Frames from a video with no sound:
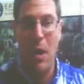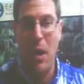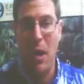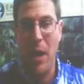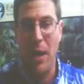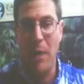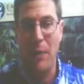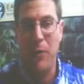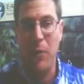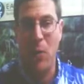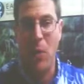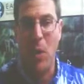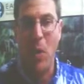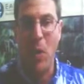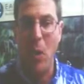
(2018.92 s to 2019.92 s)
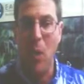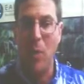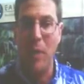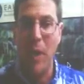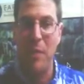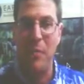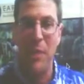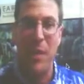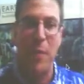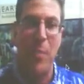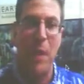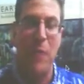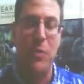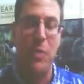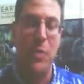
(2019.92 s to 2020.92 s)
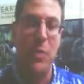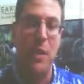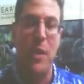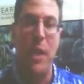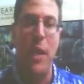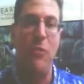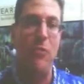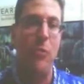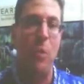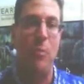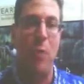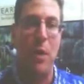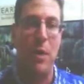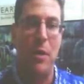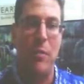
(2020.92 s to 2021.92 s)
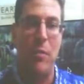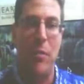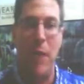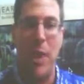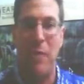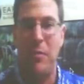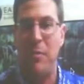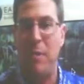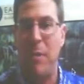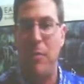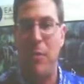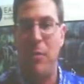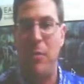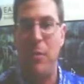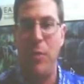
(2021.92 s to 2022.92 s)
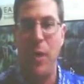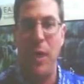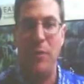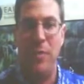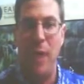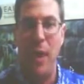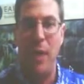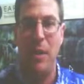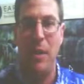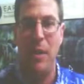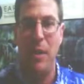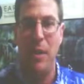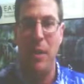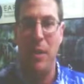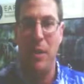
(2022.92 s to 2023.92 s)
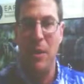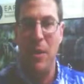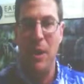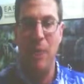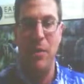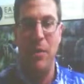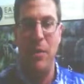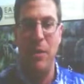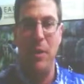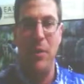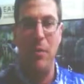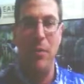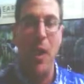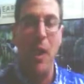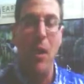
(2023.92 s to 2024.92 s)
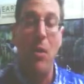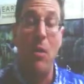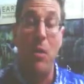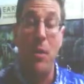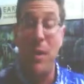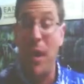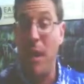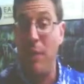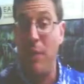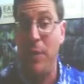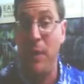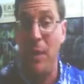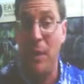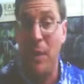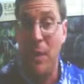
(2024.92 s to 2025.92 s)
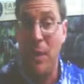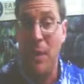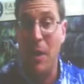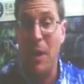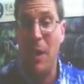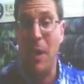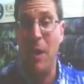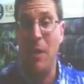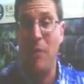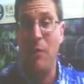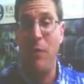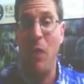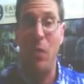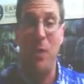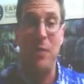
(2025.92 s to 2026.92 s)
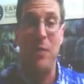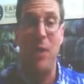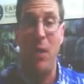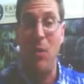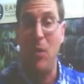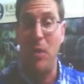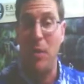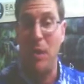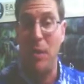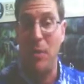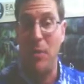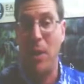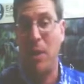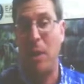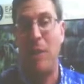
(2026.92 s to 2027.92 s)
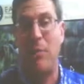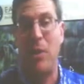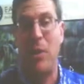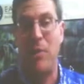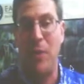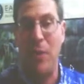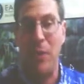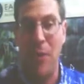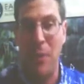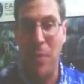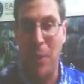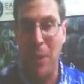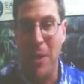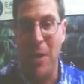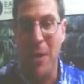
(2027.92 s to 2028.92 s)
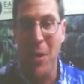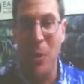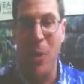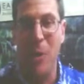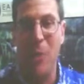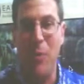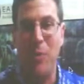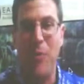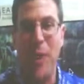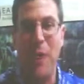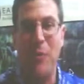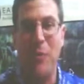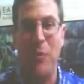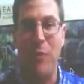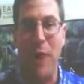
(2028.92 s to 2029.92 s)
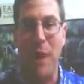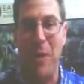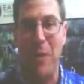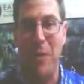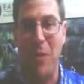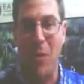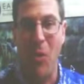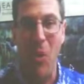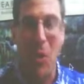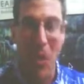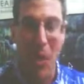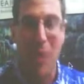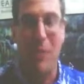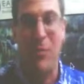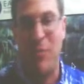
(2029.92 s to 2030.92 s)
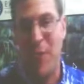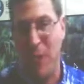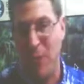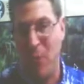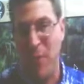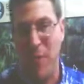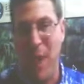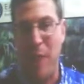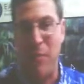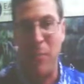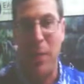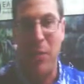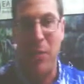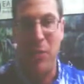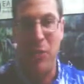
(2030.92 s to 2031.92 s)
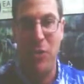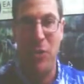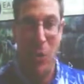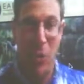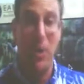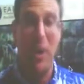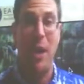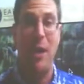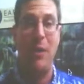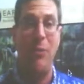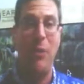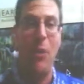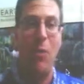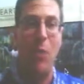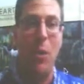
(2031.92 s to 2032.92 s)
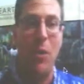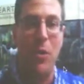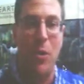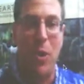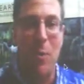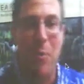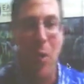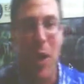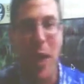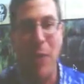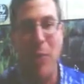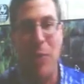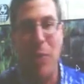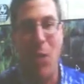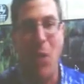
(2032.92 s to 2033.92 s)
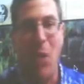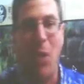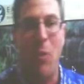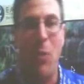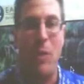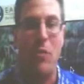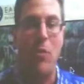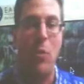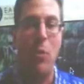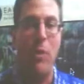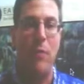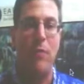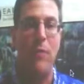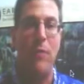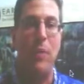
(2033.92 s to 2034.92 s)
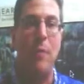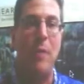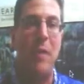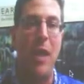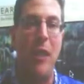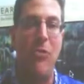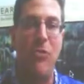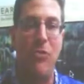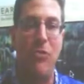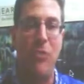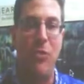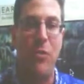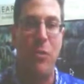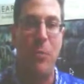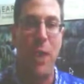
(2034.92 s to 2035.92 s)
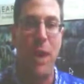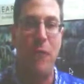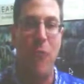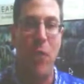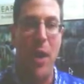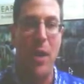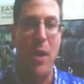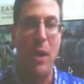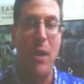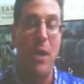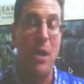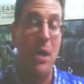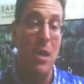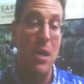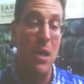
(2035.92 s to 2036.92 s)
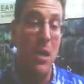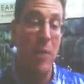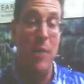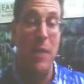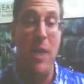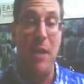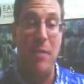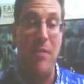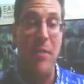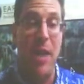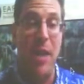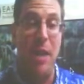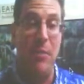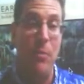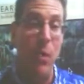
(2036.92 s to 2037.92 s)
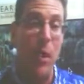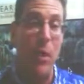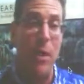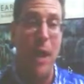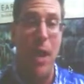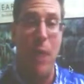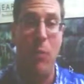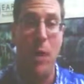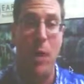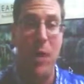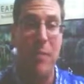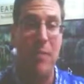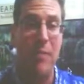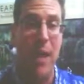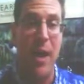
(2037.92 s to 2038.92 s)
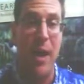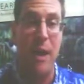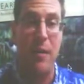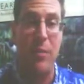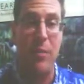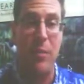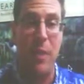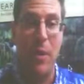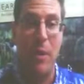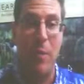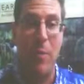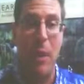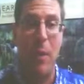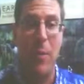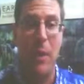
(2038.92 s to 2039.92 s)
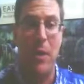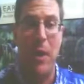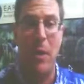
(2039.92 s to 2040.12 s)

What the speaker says: And if you'll recall what I said about the litigation we brought in 2007 and 2008, even there, the Navy voluntarily, well, not voluntarily, but when it was found to have violated the laws and was asked by the judge, okay, well, while you're complying with the law, what sort of limitations should there be on training? Even it said, well, yeah, we can stay out of Hawaiian